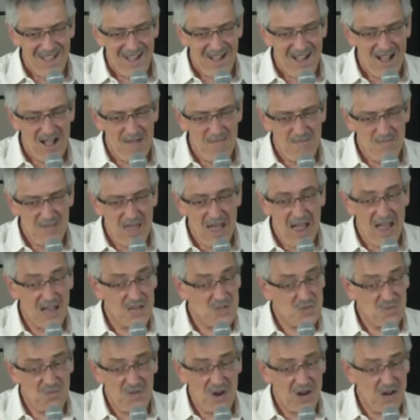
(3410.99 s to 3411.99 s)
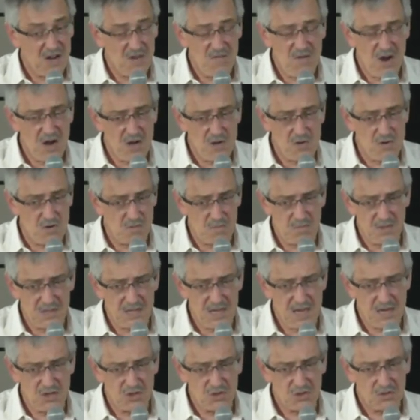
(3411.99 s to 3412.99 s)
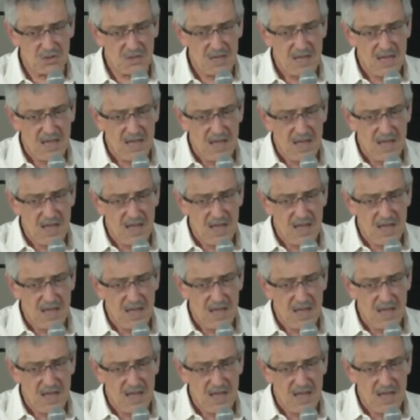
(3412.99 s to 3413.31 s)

and has very, very good potential.